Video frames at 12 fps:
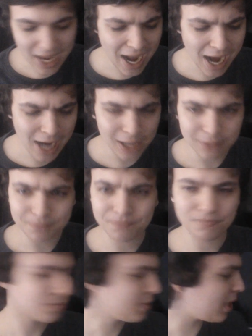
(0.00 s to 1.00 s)

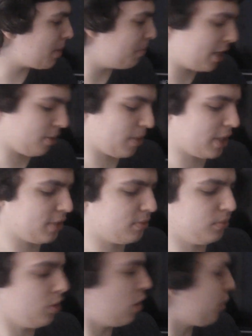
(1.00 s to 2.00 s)
But anyway,
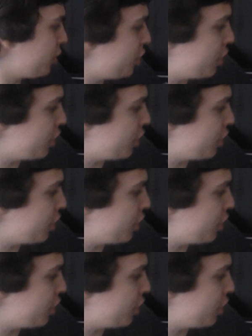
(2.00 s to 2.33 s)
orange